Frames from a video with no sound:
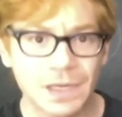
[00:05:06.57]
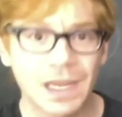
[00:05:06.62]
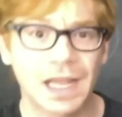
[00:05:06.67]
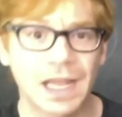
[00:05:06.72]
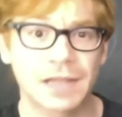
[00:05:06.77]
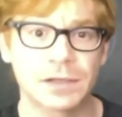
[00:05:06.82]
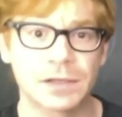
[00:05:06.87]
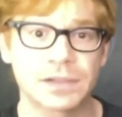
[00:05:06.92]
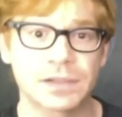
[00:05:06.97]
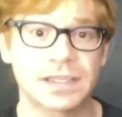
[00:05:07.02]

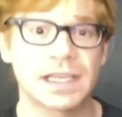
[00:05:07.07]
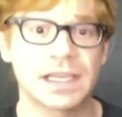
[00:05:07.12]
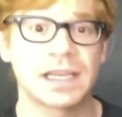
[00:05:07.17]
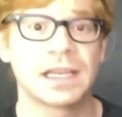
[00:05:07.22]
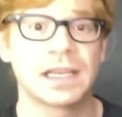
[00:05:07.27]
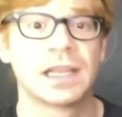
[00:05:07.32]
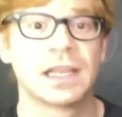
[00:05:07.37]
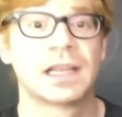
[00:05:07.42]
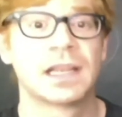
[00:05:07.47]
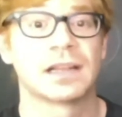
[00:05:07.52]
And you
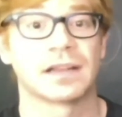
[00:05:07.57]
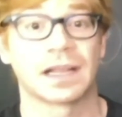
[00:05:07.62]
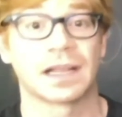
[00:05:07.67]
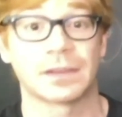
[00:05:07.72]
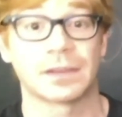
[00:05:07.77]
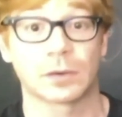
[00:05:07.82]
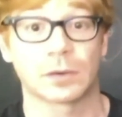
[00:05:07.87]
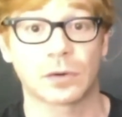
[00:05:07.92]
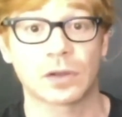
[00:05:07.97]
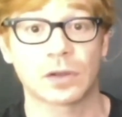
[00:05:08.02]
see that
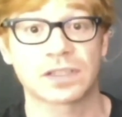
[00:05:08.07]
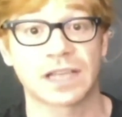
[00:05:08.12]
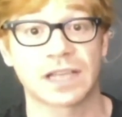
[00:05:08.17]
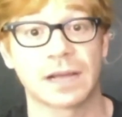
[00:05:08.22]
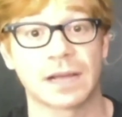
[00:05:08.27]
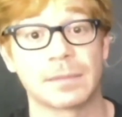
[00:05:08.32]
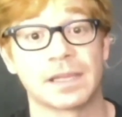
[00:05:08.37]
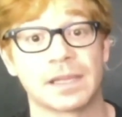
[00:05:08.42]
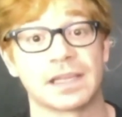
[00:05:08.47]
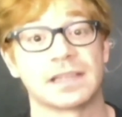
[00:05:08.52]
the
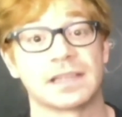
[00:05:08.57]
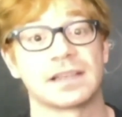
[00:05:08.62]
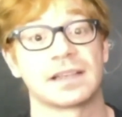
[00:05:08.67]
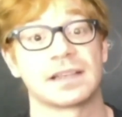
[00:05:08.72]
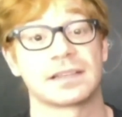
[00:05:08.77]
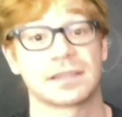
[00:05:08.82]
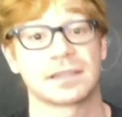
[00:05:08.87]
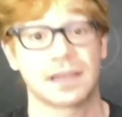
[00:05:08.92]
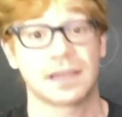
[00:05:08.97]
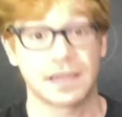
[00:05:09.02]
crosscut
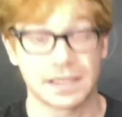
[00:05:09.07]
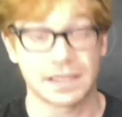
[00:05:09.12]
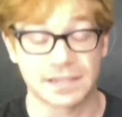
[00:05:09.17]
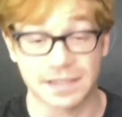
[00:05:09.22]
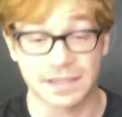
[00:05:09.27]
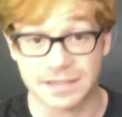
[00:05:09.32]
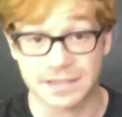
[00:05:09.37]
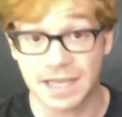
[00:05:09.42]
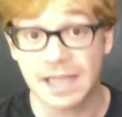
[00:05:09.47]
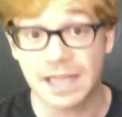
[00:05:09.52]
is
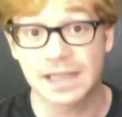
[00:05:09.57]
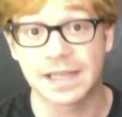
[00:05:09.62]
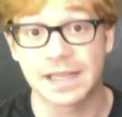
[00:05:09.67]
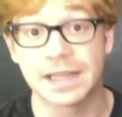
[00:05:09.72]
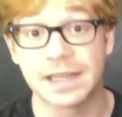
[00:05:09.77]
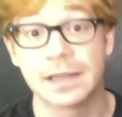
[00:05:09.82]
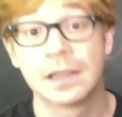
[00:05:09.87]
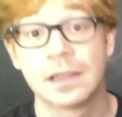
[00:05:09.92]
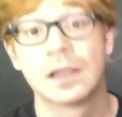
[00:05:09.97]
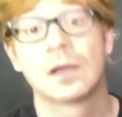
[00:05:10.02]

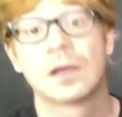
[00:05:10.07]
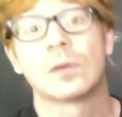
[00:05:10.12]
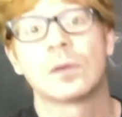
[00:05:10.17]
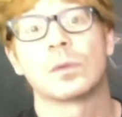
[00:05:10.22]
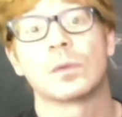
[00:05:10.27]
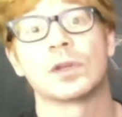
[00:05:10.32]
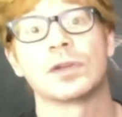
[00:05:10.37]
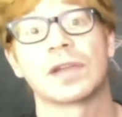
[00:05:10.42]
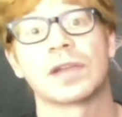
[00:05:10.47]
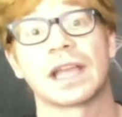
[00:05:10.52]
exactly
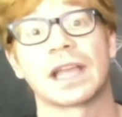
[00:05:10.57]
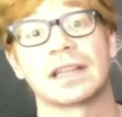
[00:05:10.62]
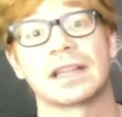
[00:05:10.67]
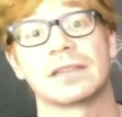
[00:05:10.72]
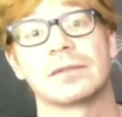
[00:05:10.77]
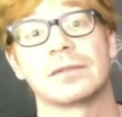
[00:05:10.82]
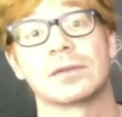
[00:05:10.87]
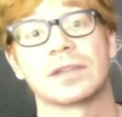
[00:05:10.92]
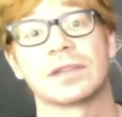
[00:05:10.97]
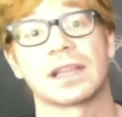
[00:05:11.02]
what you get
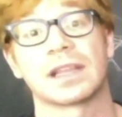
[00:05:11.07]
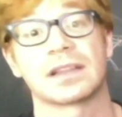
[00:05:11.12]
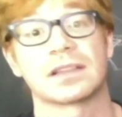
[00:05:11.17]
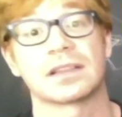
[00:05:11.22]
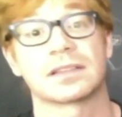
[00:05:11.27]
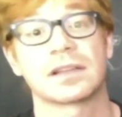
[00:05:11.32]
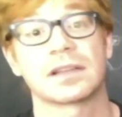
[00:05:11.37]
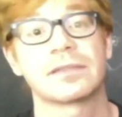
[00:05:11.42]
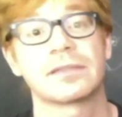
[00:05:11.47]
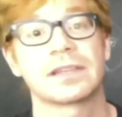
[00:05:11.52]
if you take the
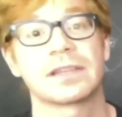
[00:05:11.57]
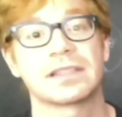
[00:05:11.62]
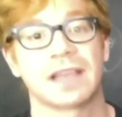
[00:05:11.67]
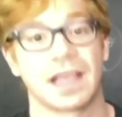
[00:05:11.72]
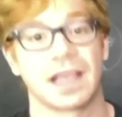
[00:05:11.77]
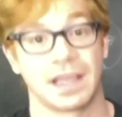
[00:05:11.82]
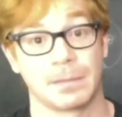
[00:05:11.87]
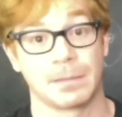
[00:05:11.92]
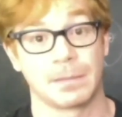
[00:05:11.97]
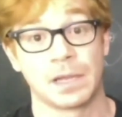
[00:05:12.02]
surface
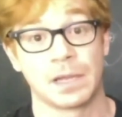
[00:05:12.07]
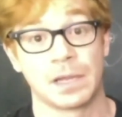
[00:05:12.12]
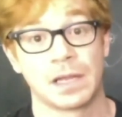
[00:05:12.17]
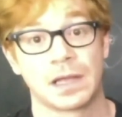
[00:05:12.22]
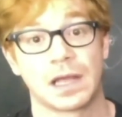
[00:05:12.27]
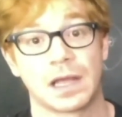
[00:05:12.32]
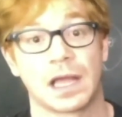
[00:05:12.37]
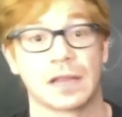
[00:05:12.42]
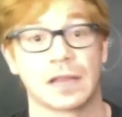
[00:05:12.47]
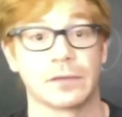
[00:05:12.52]
M
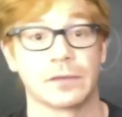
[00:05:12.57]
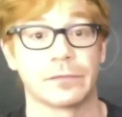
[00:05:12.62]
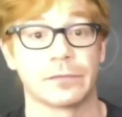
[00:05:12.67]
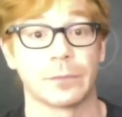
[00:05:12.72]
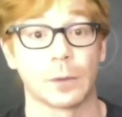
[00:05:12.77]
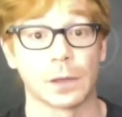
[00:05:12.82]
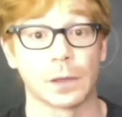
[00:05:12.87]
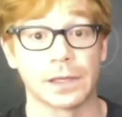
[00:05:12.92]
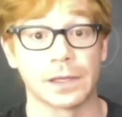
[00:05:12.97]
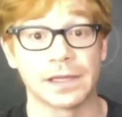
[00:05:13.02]
and you
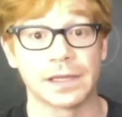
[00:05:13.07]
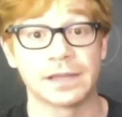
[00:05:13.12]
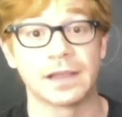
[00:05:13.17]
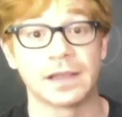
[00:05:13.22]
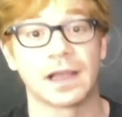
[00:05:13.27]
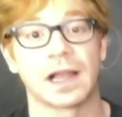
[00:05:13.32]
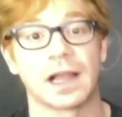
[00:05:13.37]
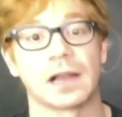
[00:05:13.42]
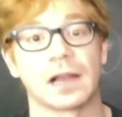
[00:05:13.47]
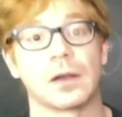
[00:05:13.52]
fold
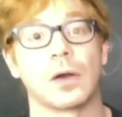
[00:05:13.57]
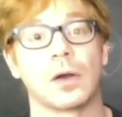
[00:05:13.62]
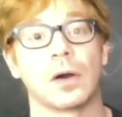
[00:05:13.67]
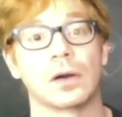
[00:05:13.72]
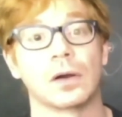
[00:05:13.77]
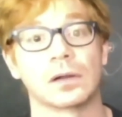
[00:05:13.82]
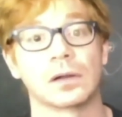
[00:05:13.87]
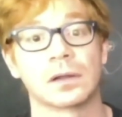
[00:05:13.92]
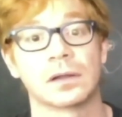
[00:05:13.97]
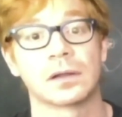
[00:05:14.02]
it
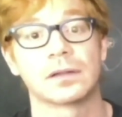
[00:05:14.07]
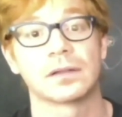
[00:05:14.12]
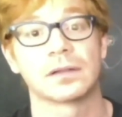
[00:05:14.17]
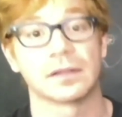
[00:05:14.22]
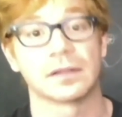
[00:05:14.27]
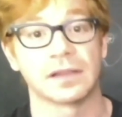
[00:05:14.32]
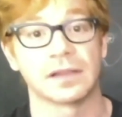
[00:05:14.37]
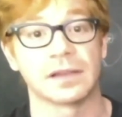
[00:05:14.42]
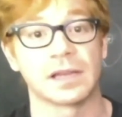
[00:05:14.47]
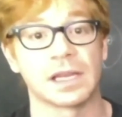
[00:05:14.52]
along
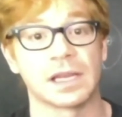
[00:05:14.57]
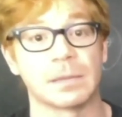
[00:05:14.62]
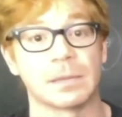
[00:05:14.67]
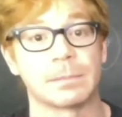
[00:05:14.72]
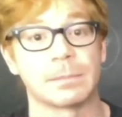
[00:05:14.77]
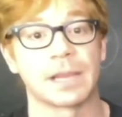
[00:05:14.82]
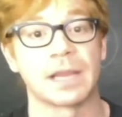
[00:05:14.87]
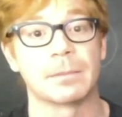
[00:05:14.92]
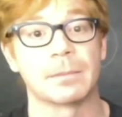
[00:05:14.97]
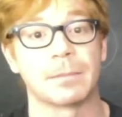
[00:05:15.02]
the
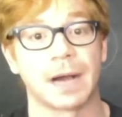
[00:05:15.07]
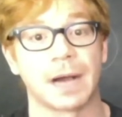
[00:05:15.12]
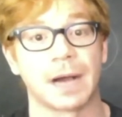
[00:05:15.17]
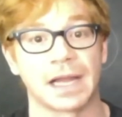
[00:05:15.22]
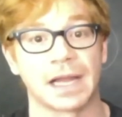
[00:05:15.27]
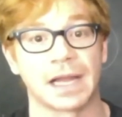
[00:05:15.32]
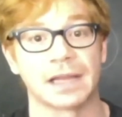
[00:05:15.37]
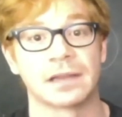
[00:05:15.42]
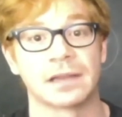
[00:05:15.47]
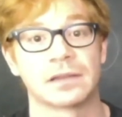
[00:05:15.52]
plane
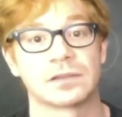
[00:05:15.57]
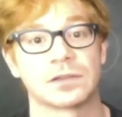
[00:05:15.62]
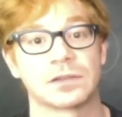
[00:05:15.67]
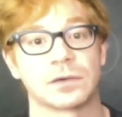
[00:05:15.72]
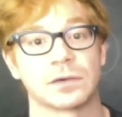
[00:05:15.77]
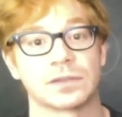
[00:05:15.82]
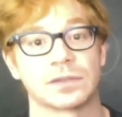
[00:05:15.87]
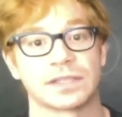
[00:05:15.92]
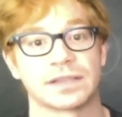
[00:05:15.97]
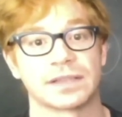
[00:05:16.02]
pi
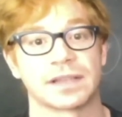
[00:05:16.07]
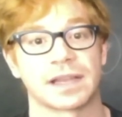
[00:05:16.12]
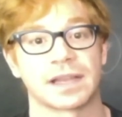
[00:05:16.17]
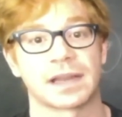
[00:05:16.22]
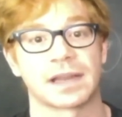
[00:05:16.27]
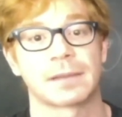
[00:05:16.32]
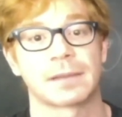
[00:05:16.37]
chosen there.